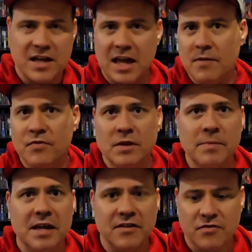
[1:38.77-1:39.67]
game for the
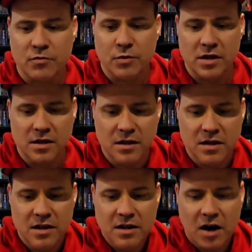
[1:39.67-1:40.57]
PS3.
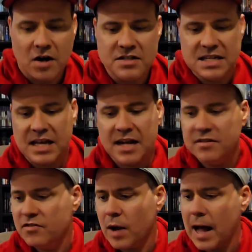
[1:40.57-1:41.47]
Hard to get,
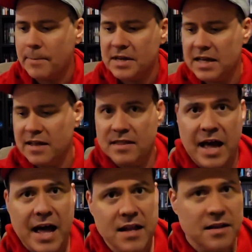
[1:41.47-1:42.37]
so happy to get
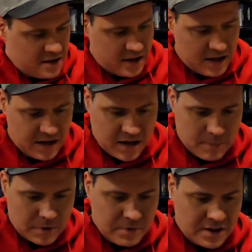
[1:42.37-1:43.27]
that. And a
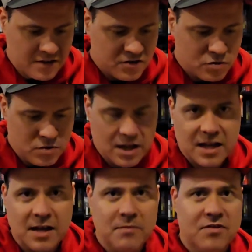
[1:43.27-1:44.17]
couple of PS2
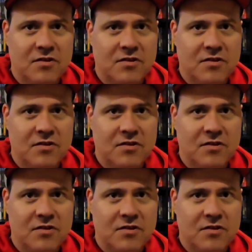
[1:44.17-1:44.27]
games,